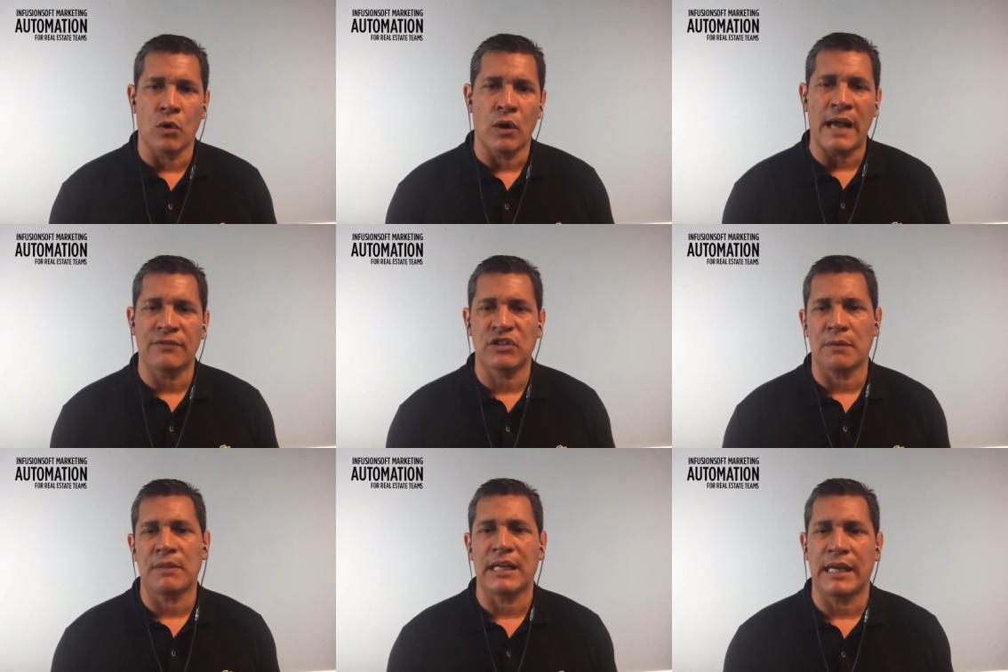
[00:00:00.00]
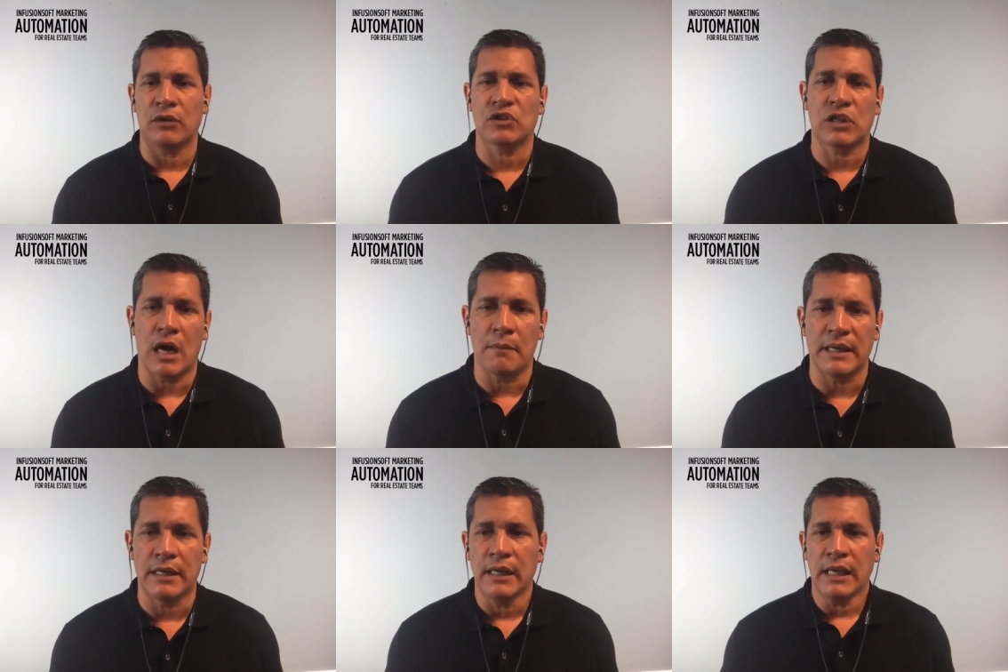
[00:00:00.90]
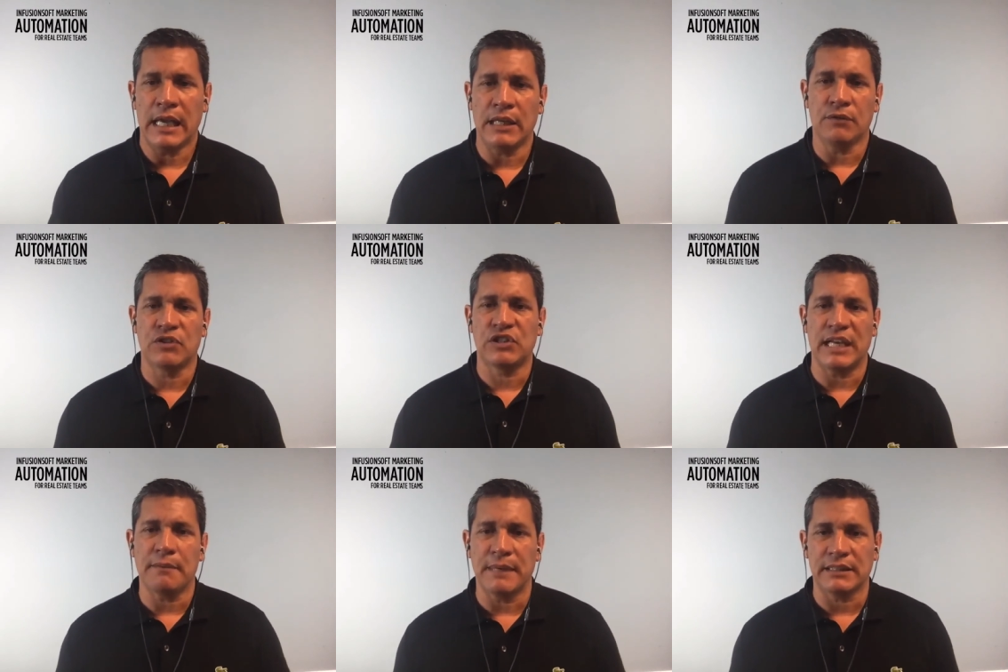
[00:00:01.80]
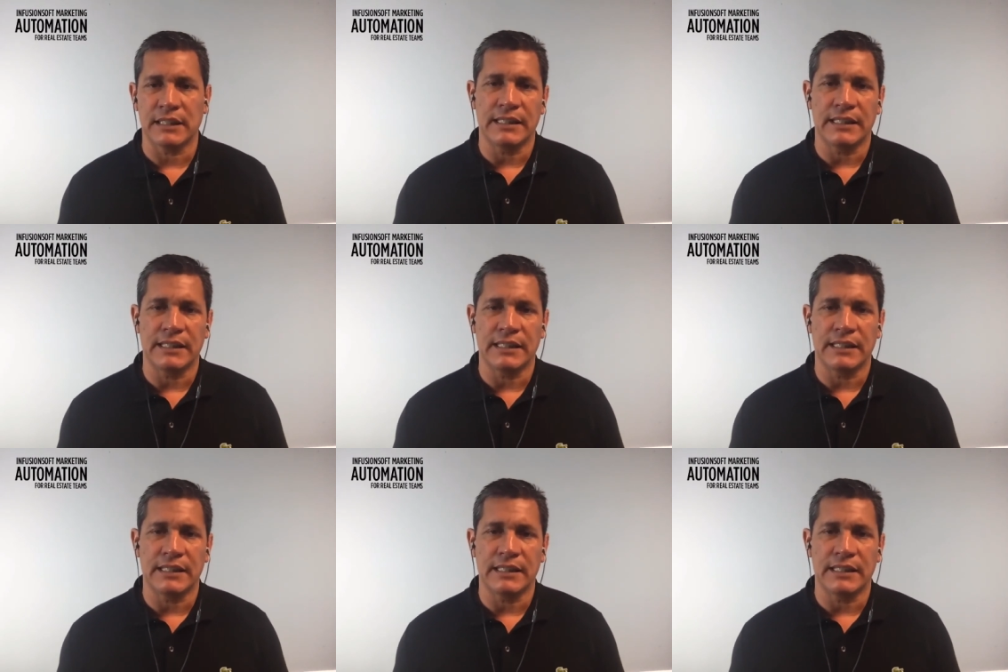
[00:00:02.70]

have something else common, and you've segmented